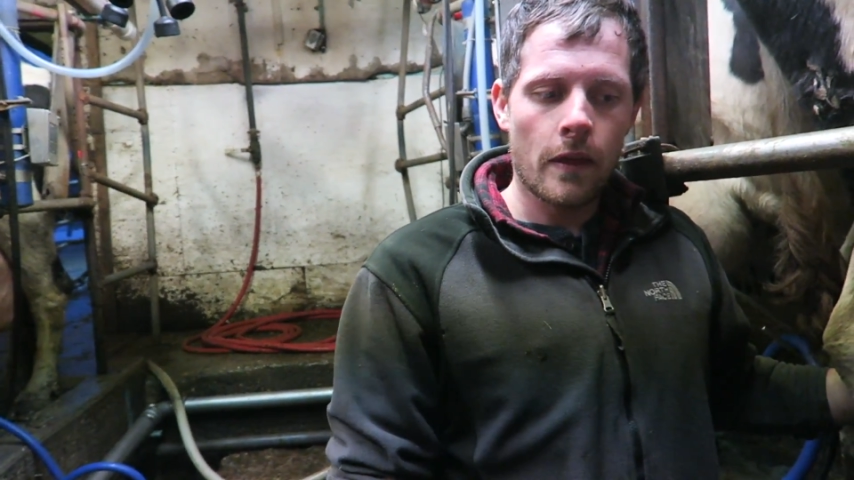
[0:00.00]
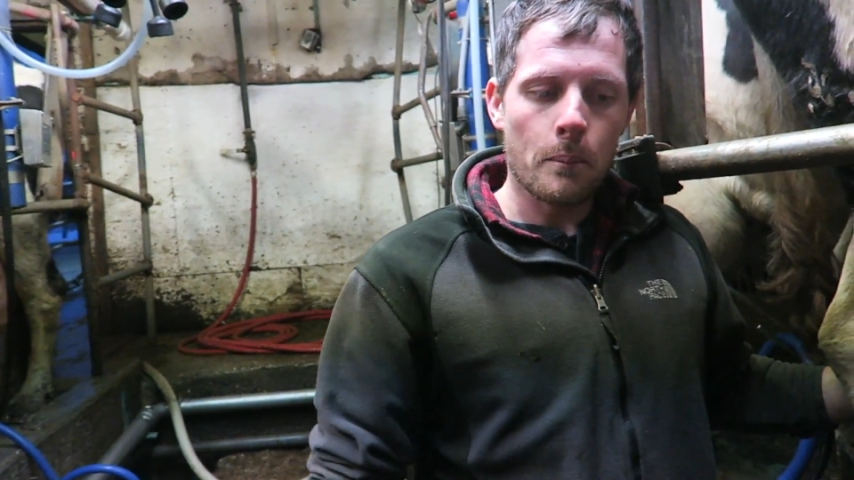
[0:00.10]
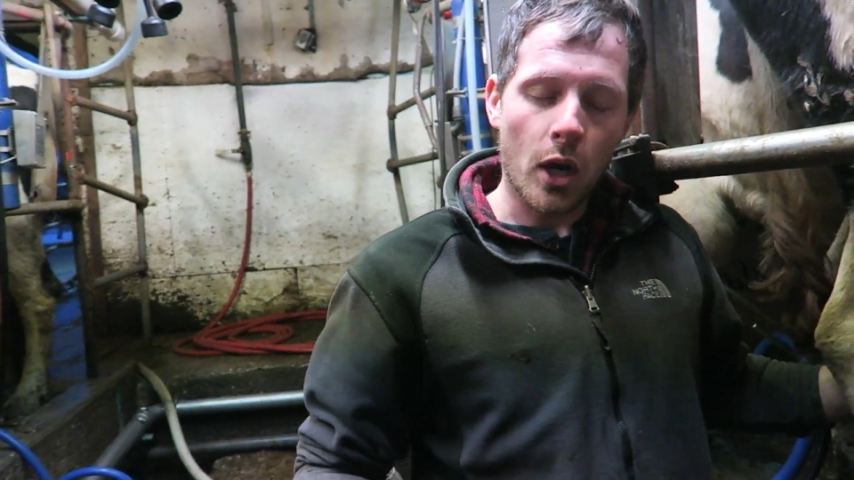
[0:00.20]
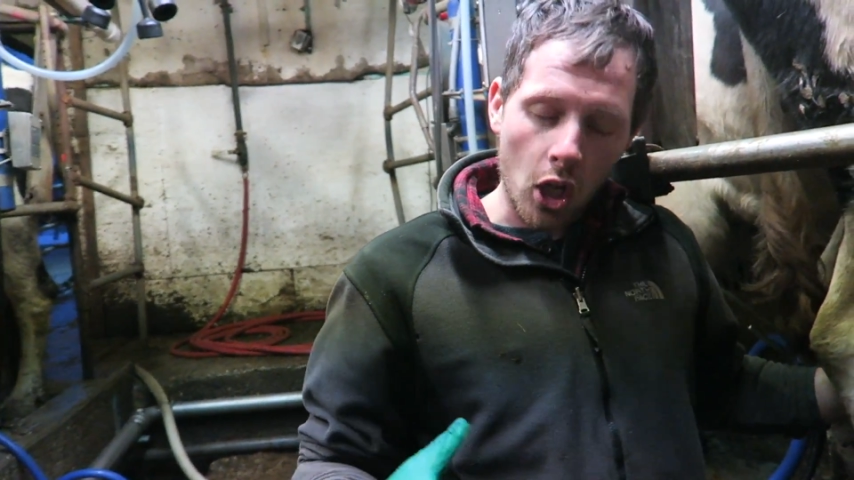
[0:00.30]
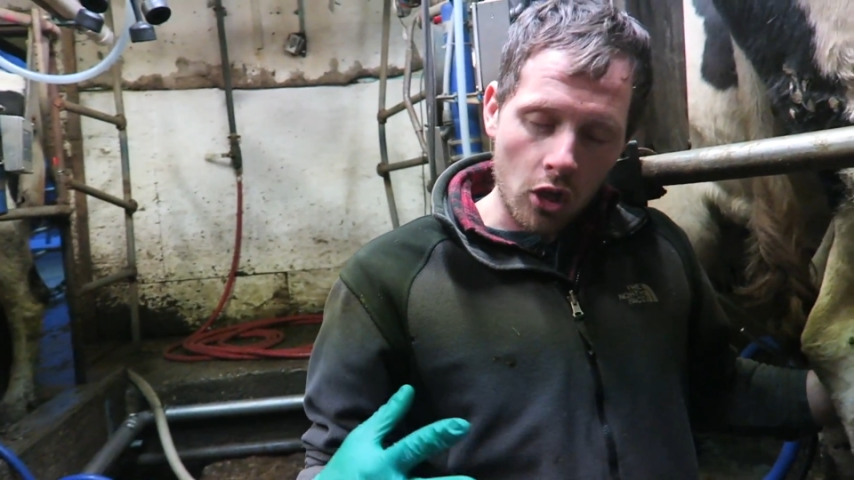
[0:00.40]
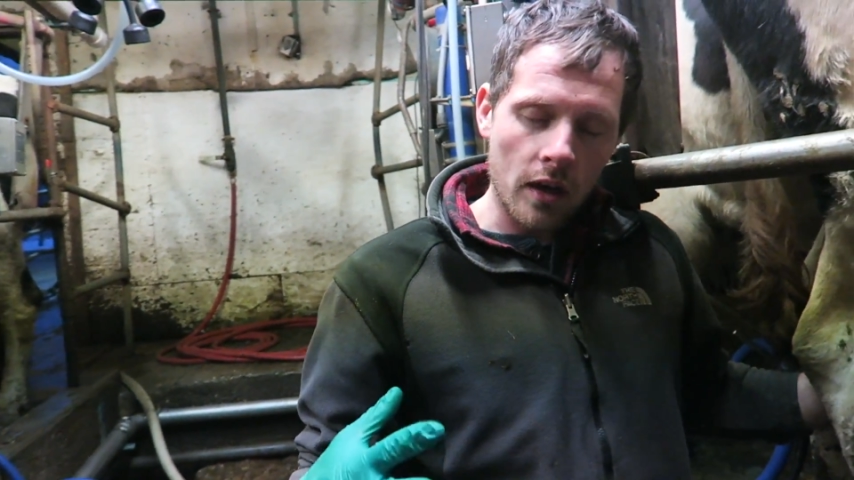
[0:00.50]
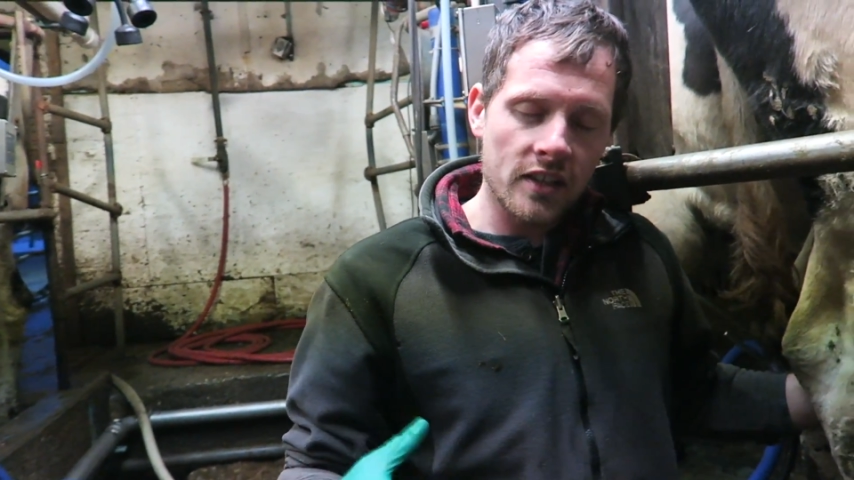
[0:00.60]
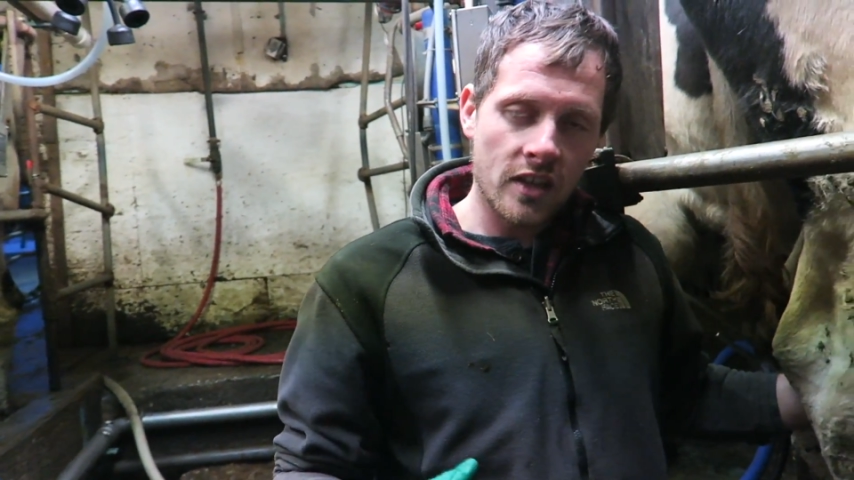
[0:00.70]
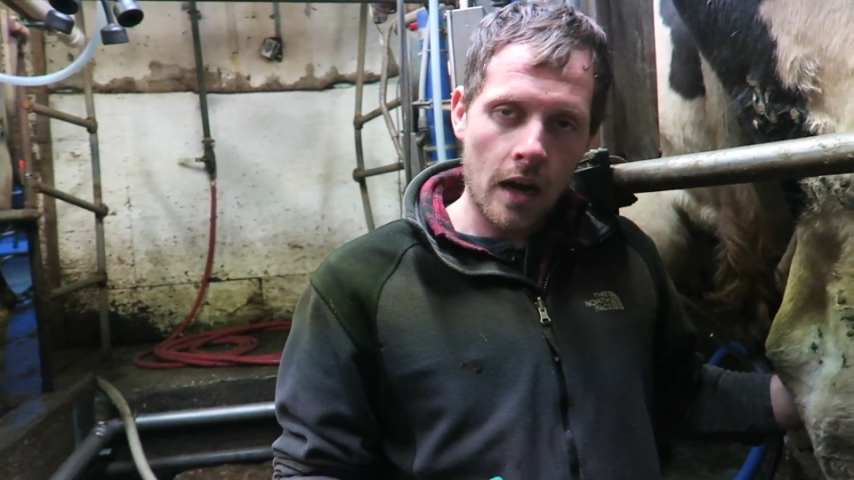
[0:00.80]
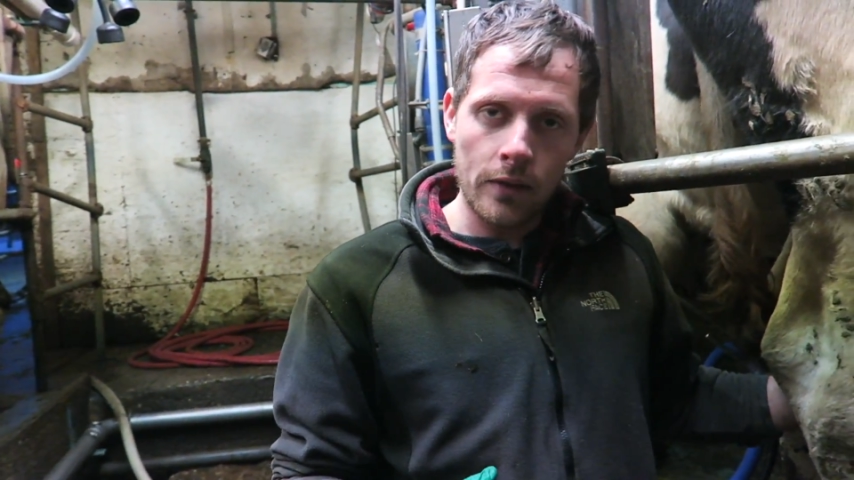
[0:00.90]
the parlor
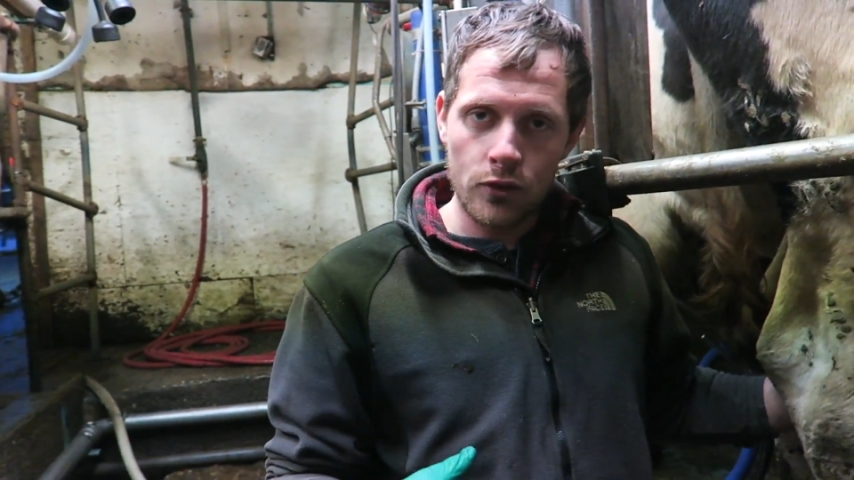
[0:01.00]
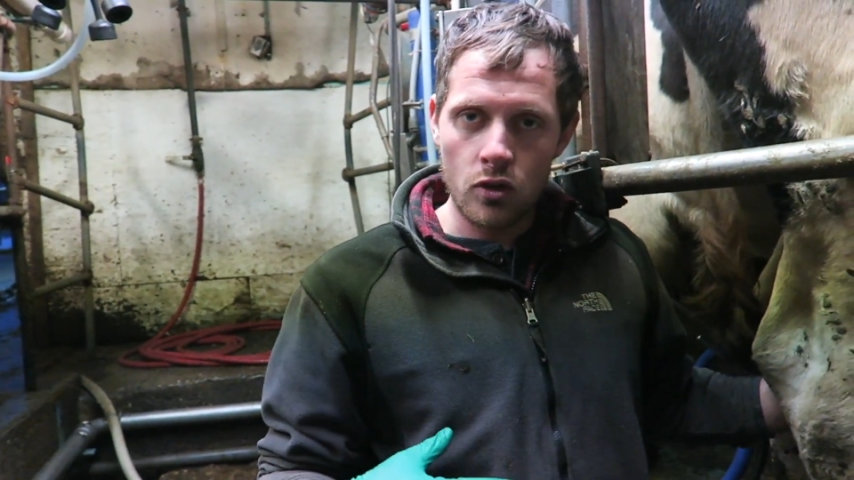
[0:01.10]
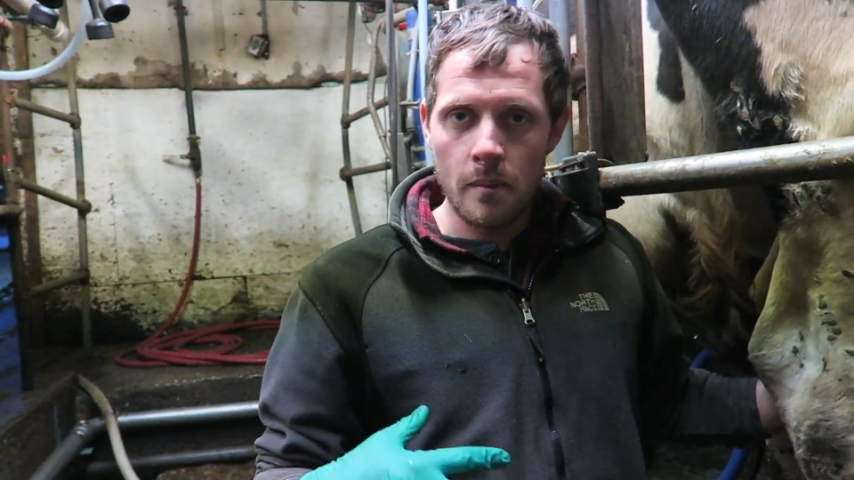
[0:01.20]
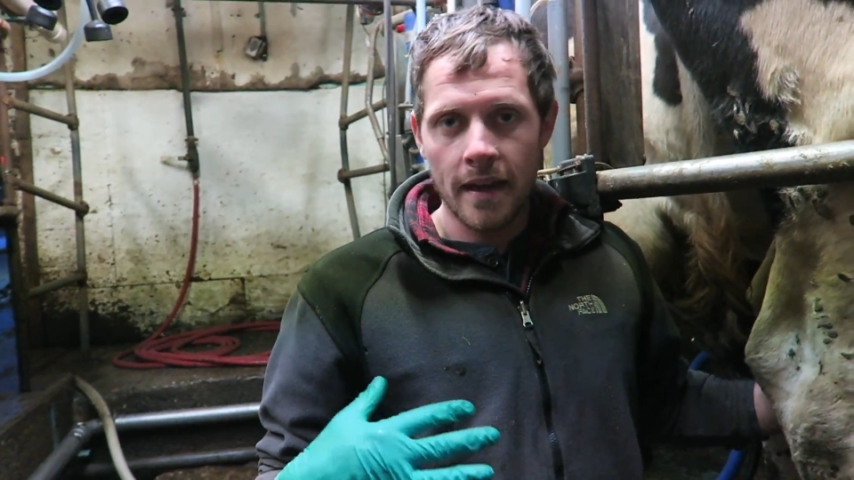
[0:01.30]
has gone through